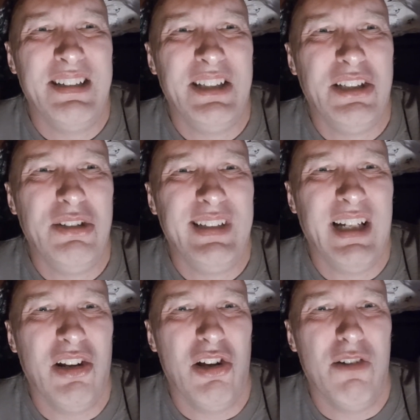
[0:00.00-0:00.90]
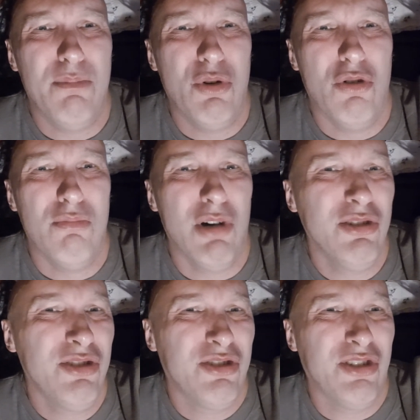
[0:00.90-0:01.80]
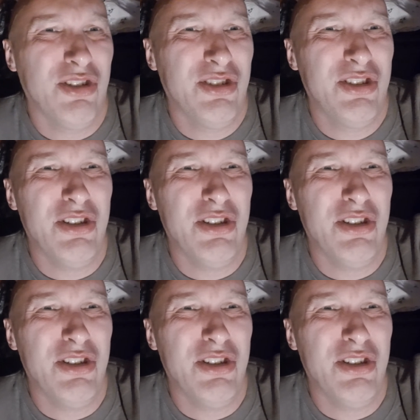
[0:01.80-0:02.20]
you do see a lot of more monsters,